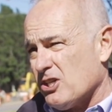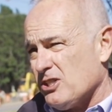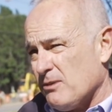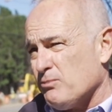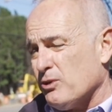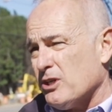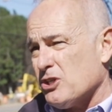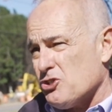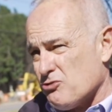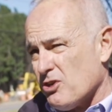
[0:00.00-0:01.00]
temporary
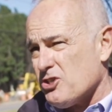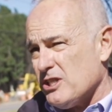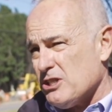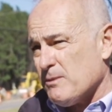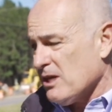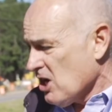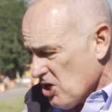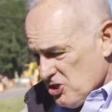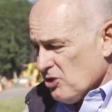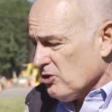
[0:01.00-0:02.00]
construction easement,
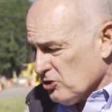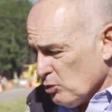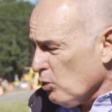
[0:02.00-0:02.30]
so that the